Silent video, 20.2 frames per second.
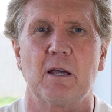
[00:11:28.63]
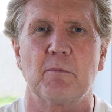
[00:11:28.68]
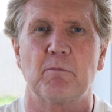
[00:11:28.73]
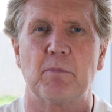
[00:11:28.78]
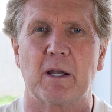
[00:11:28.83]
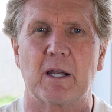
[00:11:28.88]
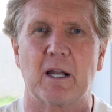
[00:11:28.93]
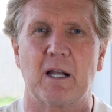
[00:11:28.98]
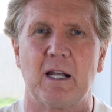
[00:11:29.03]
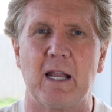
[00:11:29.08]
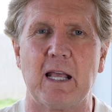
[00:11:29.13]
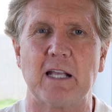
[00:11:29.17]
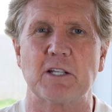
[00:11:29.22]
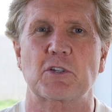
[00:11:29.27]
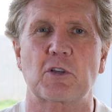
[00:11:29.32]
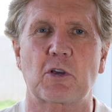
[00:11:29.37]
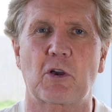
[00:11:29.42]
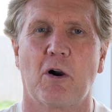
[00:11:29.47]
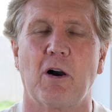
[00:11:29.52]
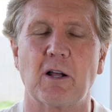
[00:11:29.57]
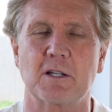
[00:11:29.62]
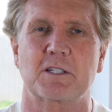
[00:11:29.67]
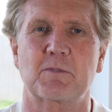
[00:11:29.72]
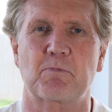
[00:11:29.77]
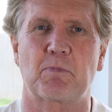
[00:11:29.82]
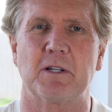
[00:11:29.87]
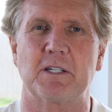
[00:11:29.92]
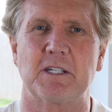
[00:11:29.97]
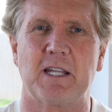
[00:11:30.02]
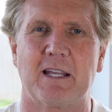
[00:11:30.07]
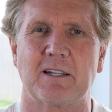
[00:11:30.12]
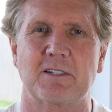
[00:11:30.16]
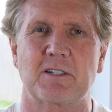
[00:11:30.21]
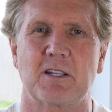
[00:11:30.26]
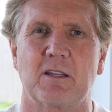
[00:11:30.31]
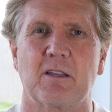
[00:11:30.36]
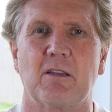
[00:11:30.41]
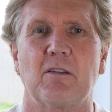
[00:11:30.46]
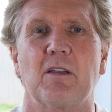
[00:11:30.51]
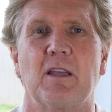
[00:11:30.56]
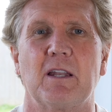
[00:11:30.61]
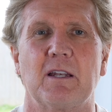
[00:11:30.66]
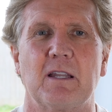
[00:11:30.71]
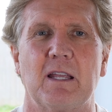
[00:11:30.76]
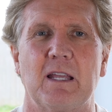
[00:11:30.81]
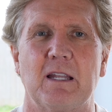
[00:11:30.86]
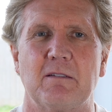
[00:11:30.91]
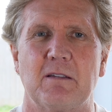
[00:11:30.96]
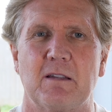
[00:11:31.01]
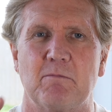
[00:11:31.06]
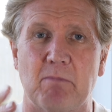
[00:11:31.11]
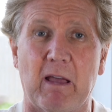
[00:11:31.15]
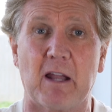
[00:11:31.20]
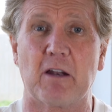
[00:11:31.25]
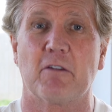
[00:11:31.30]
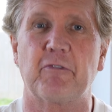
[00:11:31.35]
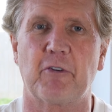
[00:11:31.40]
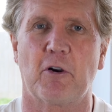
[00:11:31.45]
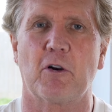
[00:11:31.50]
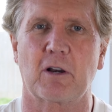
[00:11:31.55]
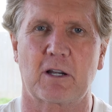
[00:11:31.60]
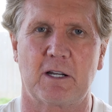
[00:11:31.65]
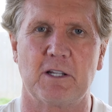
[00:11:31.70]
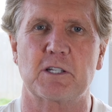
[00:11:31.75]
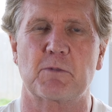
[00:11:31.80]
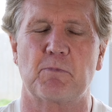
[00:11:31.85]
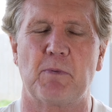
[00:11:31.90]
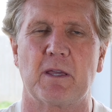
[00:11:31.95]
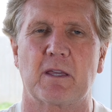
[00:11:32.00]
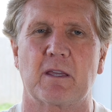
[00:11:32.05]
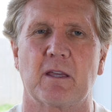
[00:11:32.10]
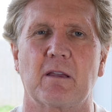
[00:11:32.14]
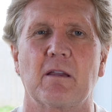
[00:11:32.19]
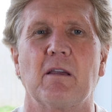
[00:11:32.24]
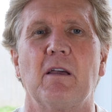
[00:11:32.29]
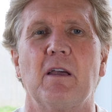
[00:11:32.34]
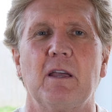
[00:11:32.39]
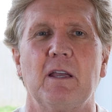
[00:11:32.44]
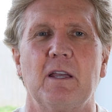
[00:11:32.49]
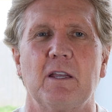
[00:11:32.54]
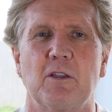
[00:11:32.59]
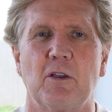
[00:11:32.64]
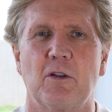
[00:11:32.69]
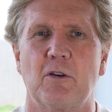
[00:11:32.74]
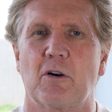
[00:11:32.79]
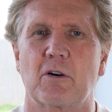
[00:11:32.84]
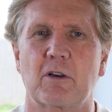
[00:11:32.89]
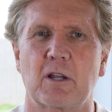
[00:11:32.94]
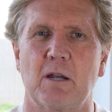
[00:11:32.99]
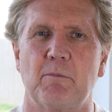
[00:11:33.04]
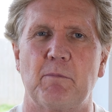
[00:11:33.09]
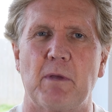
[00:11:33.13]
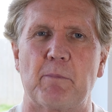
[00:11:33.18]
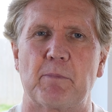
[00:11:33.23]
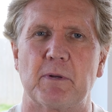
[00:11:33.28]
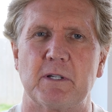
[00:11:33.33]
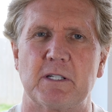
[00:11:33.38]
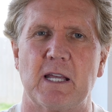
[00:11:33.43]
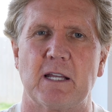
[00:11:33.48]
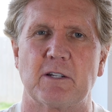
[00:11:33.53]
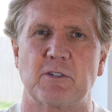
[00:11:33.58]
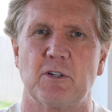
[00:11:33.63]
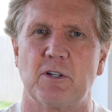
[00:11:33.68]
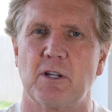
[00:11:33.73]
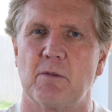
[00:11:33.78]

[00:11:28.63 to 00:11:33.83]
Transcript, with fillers: But unless God's protecting you, in, in metaphorically speaking, you're not going to be protected.